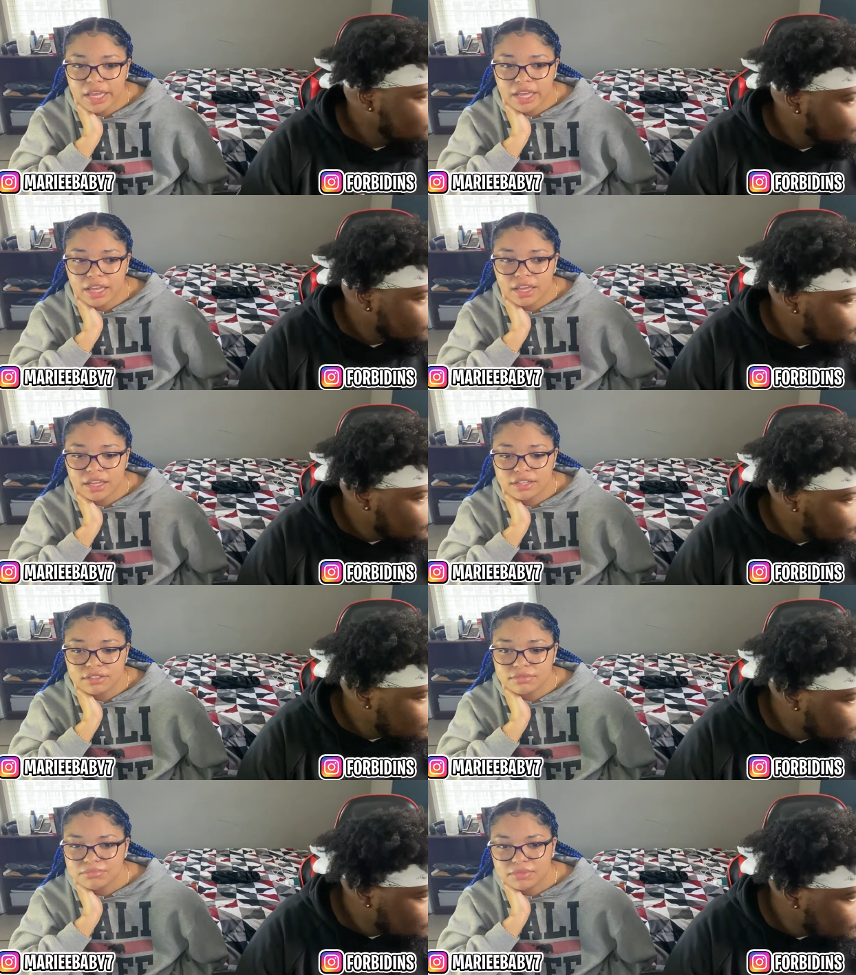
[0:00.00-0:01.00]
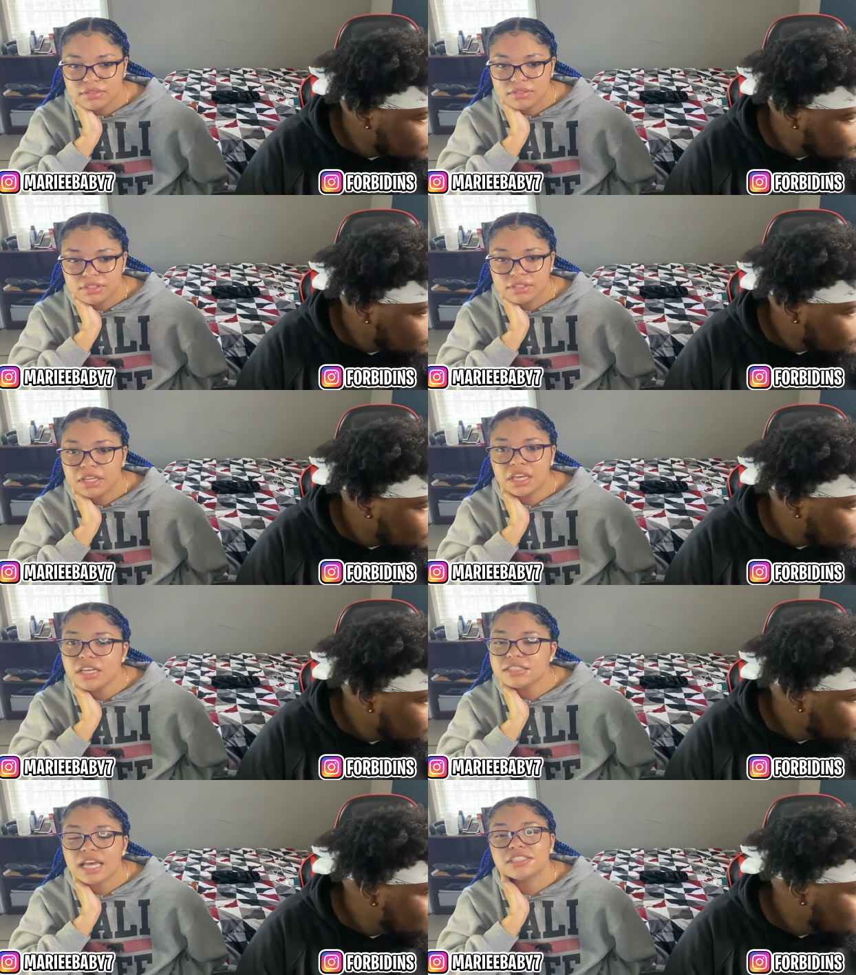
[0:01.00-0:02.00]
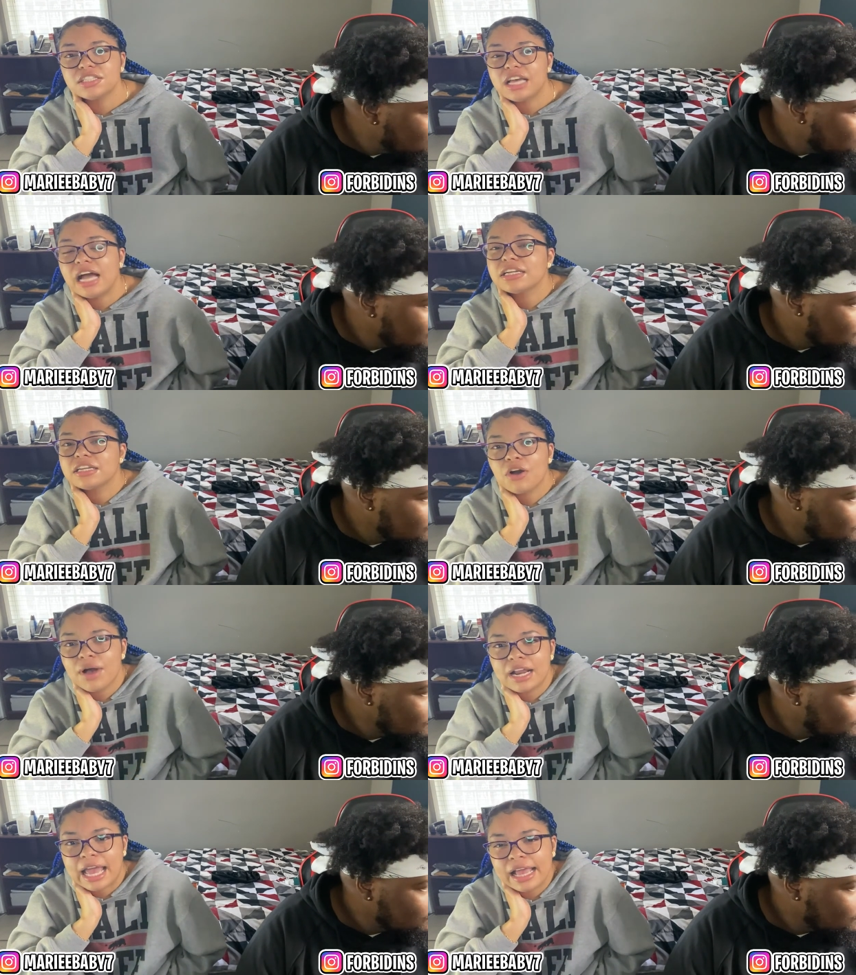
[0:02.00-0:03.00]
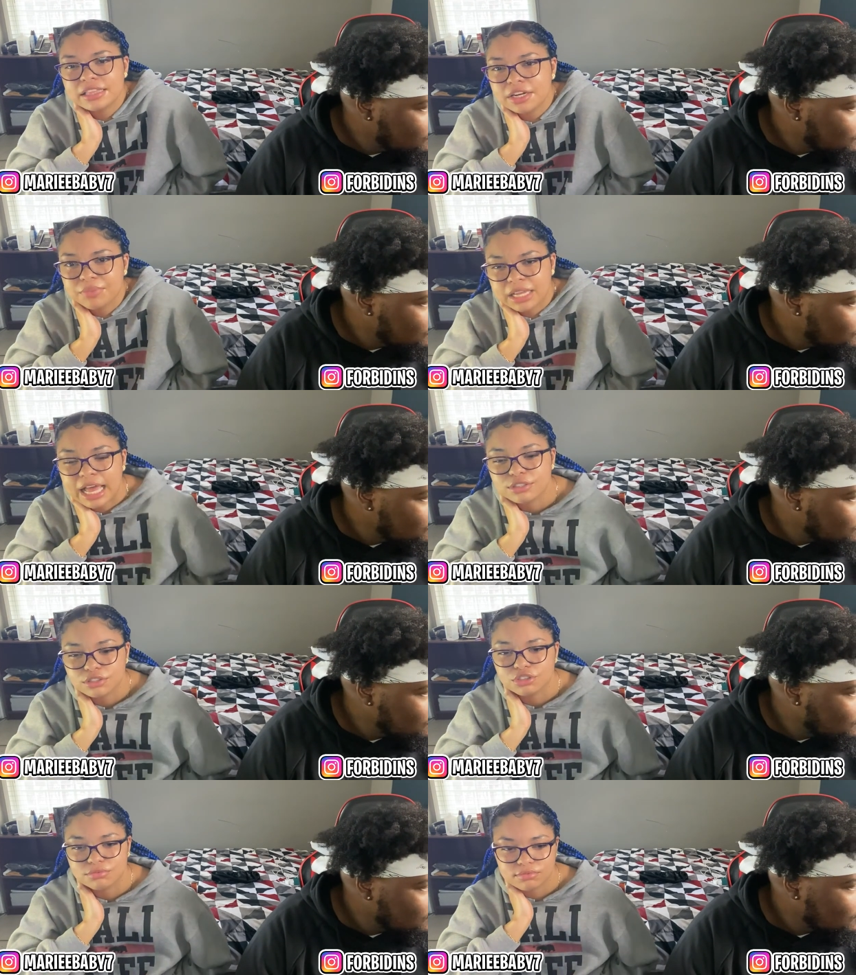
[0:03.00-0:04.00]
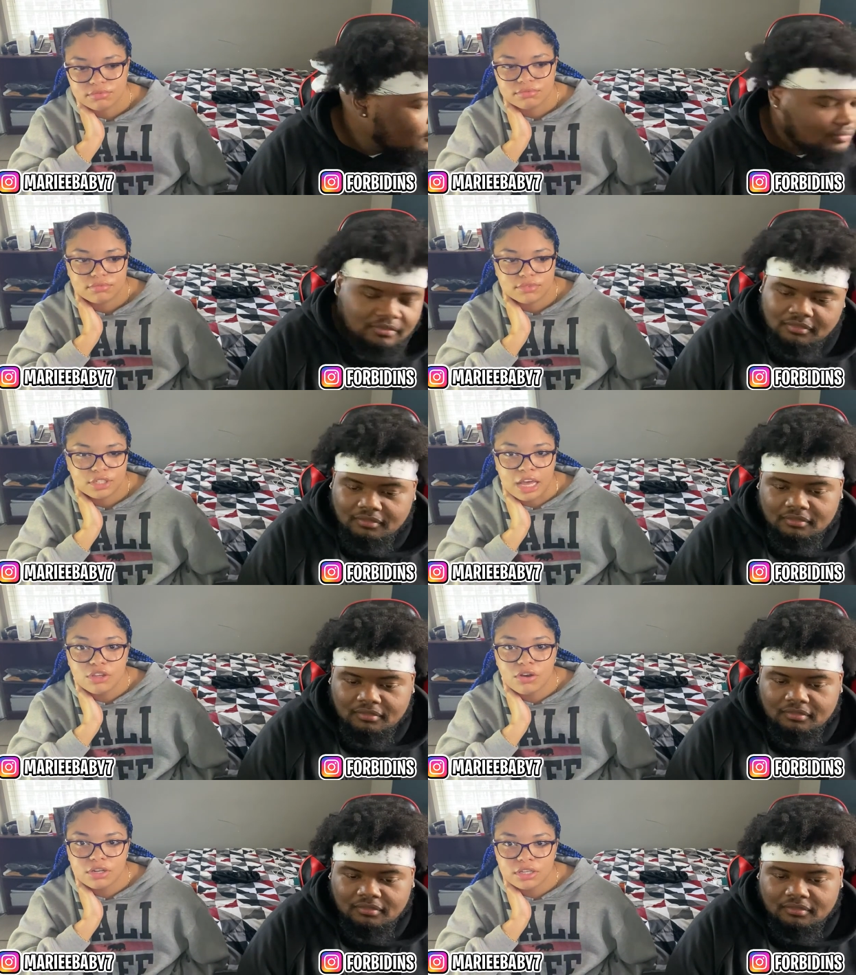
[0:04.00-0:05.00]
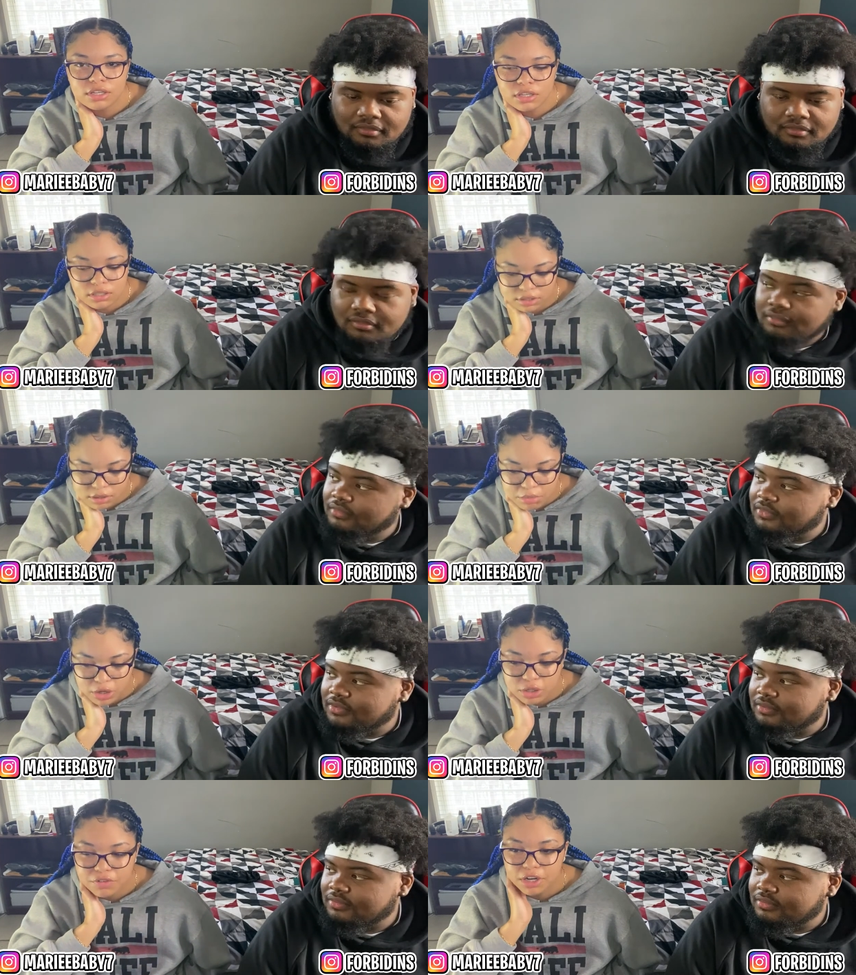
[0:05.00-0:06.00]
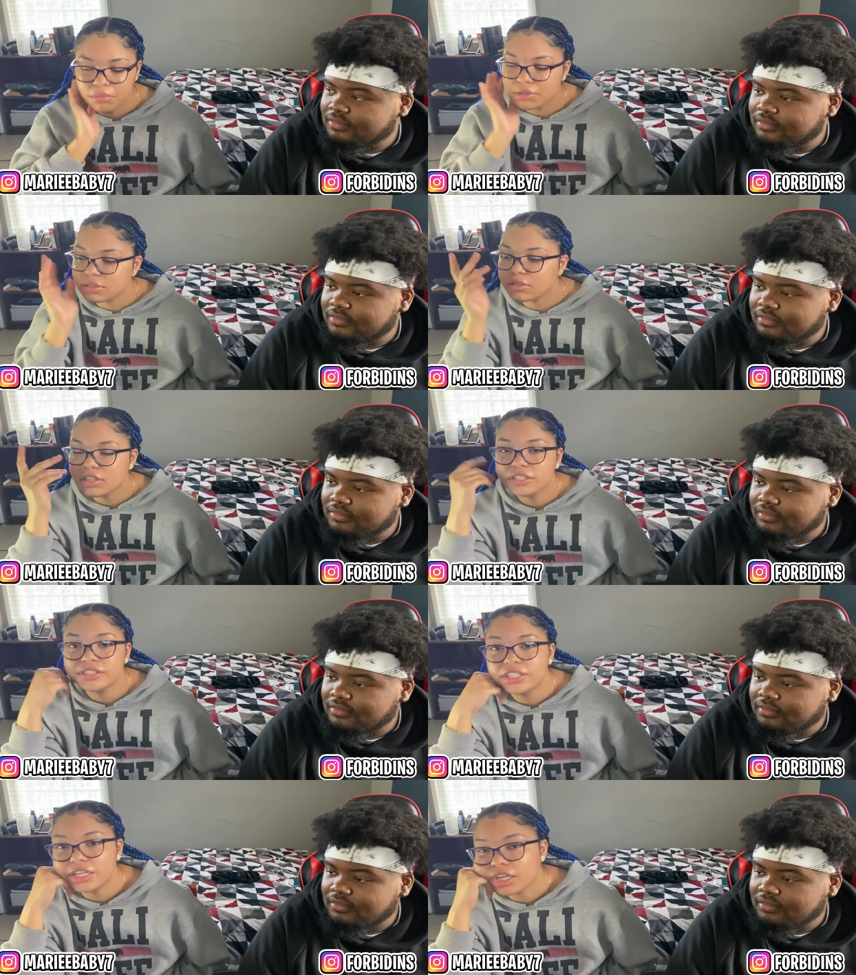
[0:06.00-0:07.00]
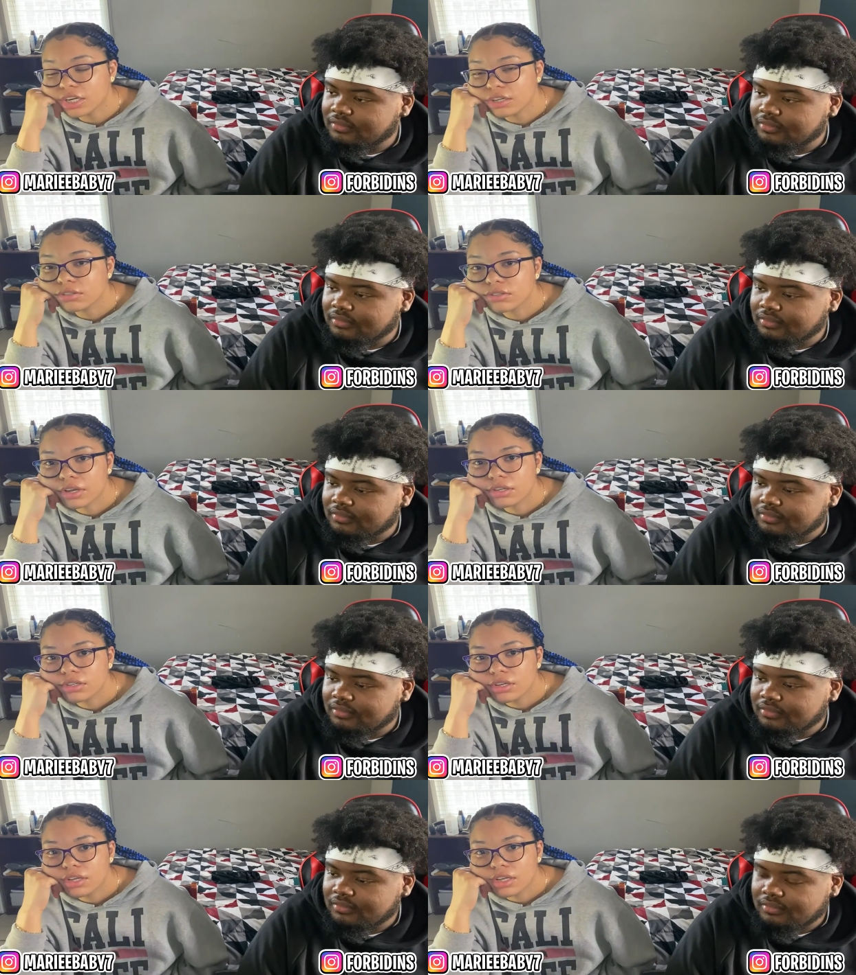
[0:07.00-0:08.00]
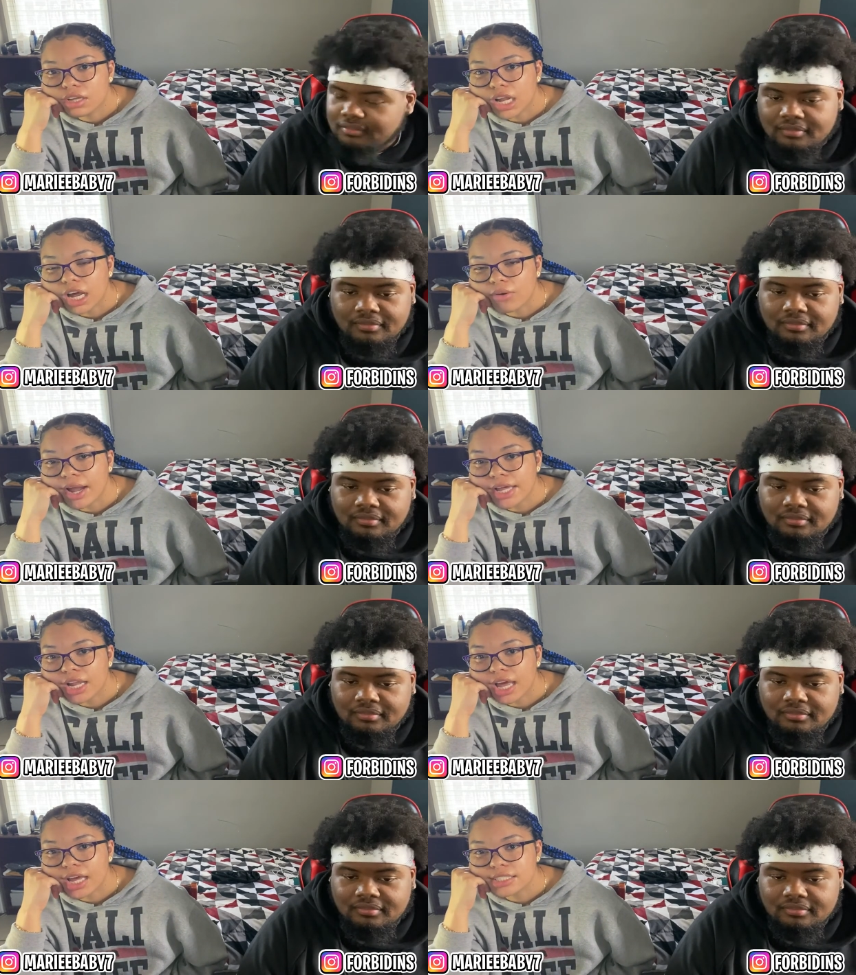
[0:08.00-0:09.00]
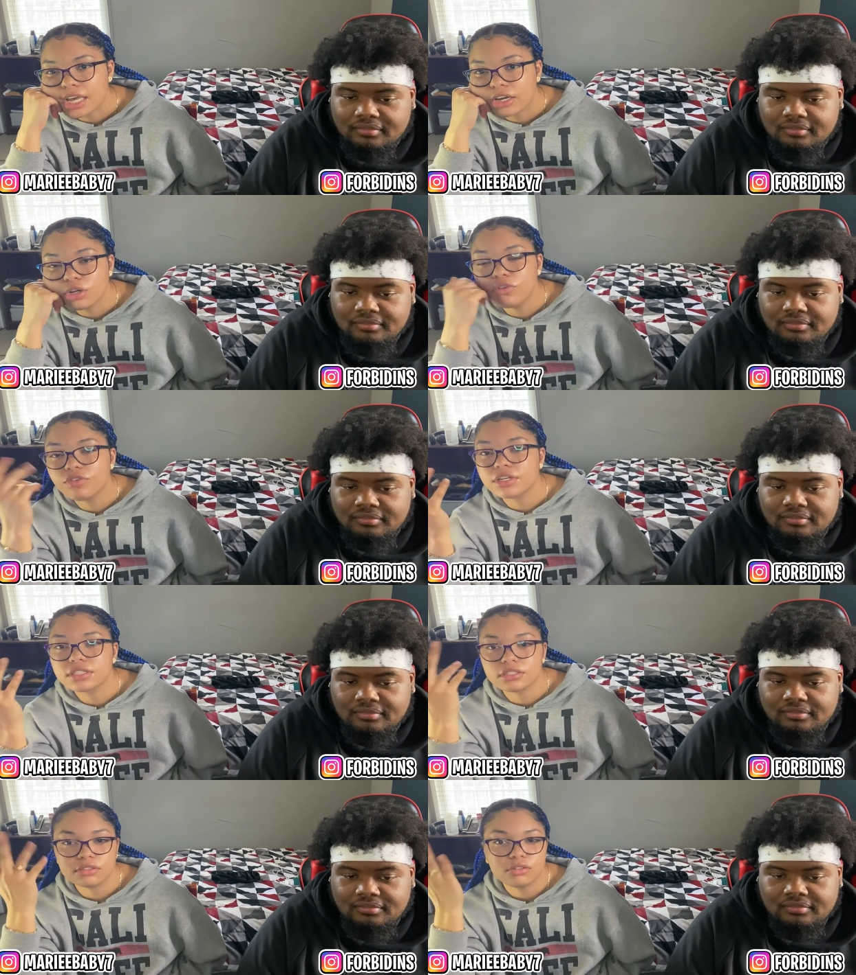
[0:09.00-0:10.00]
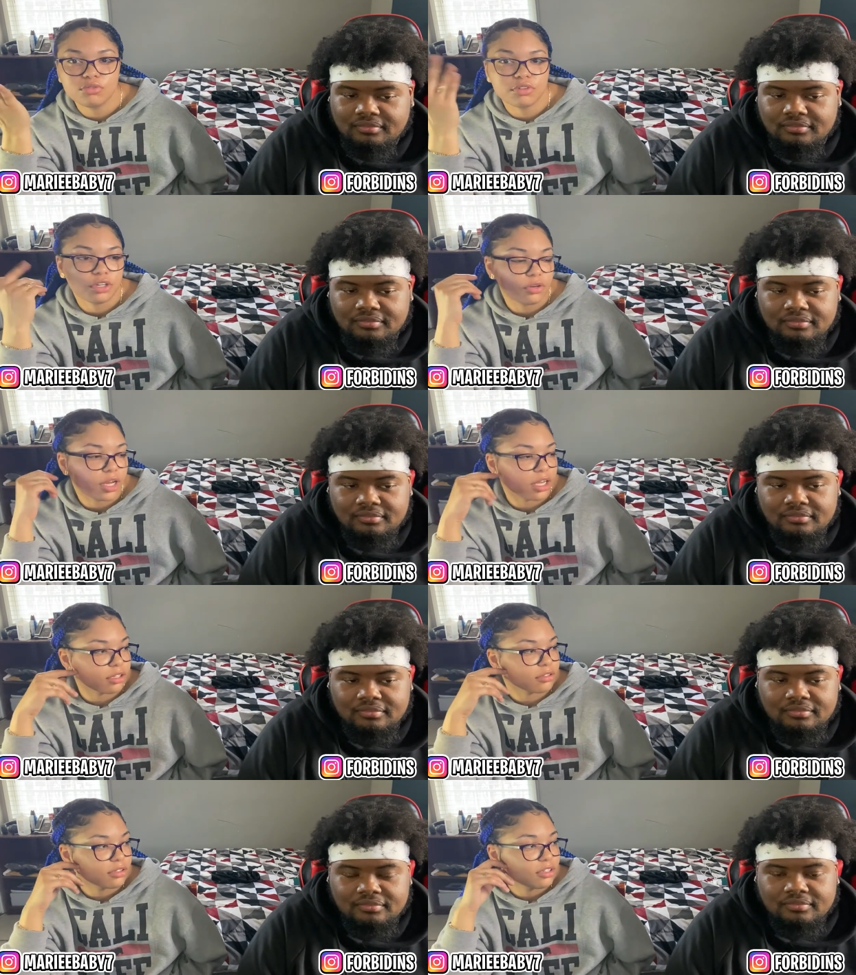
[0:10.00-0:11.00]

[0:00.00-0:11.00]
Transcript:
Speaker 1: and the kids actually kind of know how to act in a classroom. Now you on hood, bro, you finna be sitting there Cloud right class kind of who finna who finna do that?